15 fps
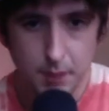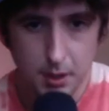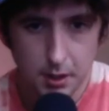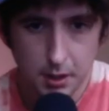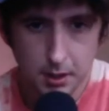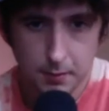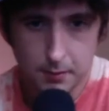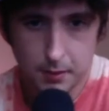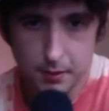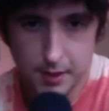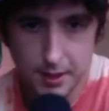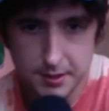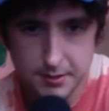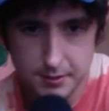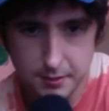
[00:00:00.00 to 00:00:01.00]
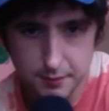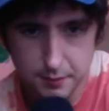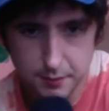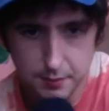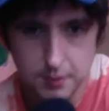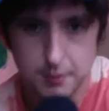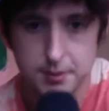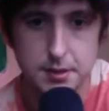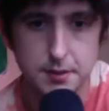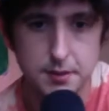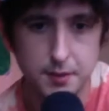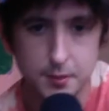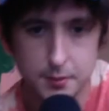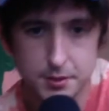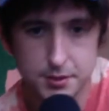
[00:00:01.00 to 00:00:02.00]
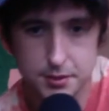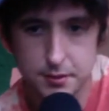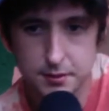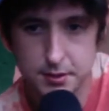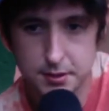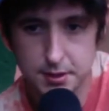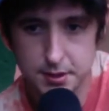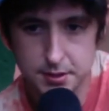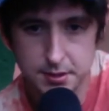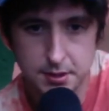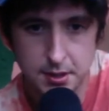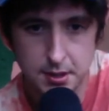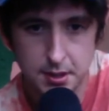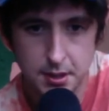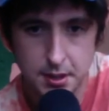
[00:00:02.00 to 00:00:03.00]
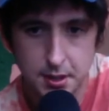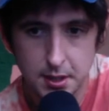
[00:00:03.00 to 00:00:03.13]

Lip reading: Okay, so everyone noticed, if anyone tuned in yesterday,